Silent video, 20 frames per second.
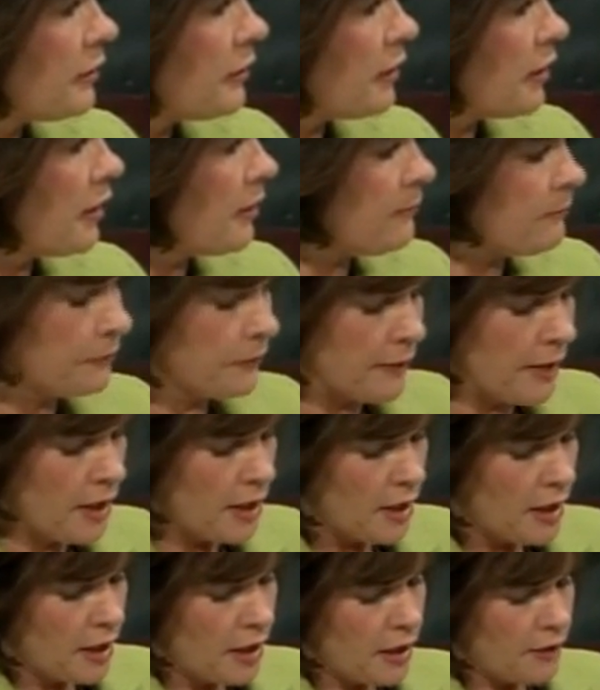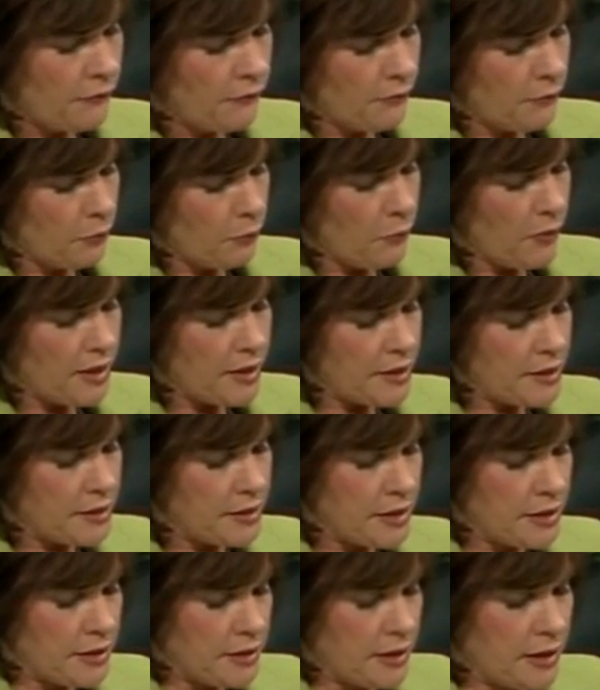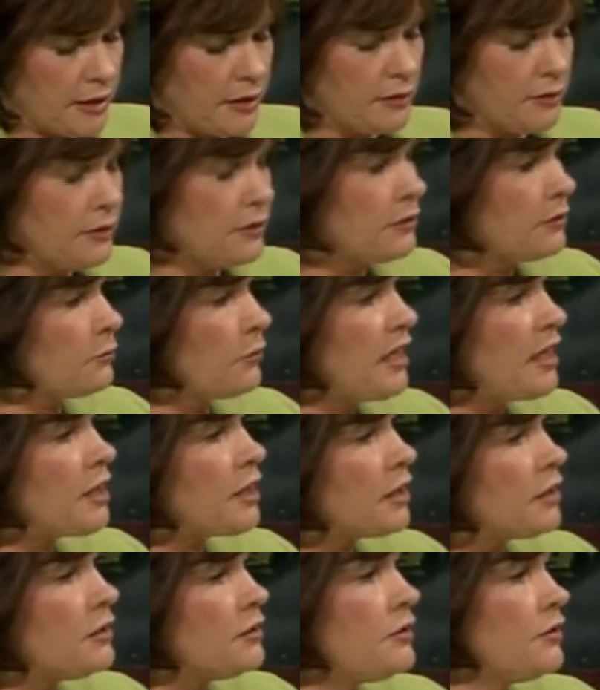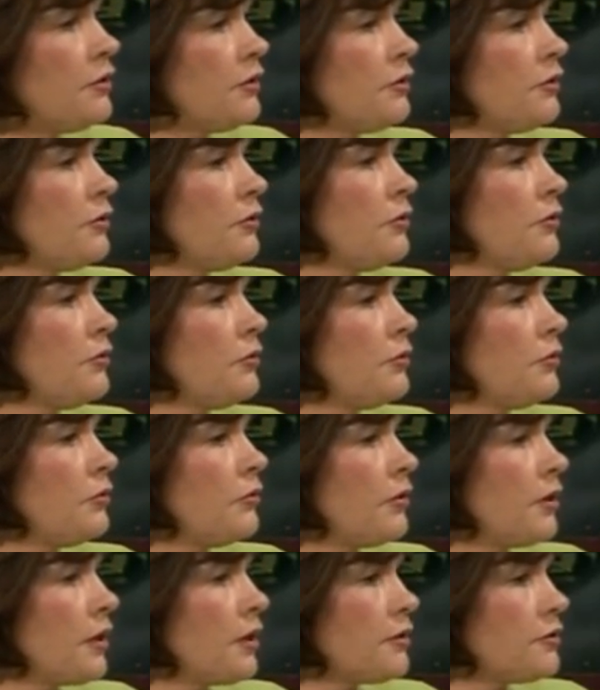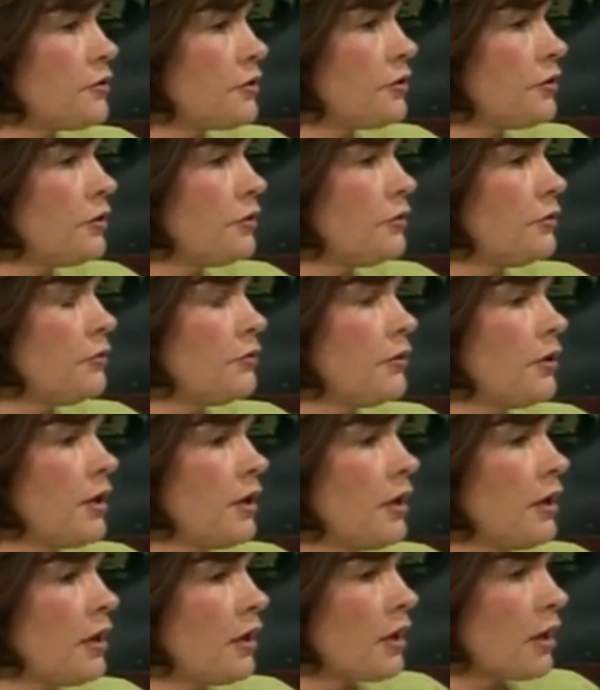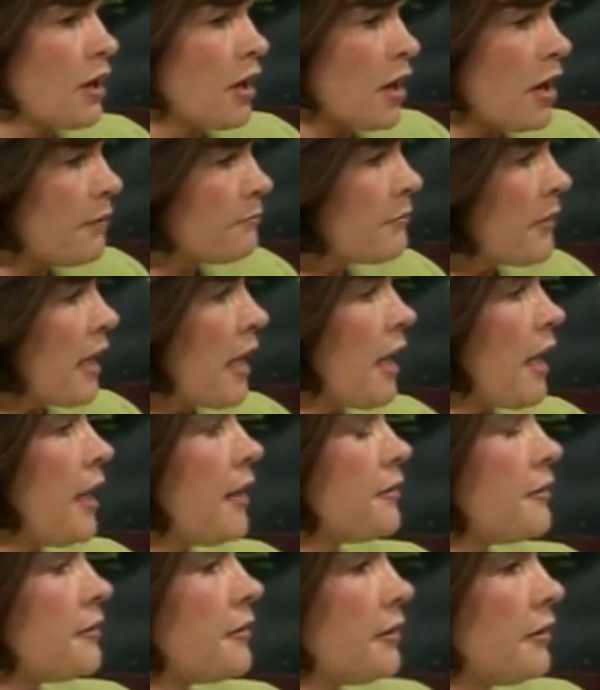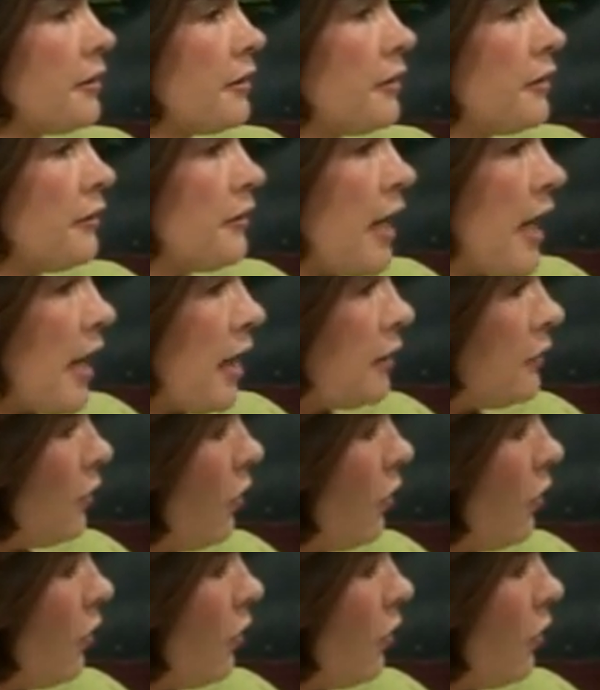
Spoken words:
What is it that we can do to combat that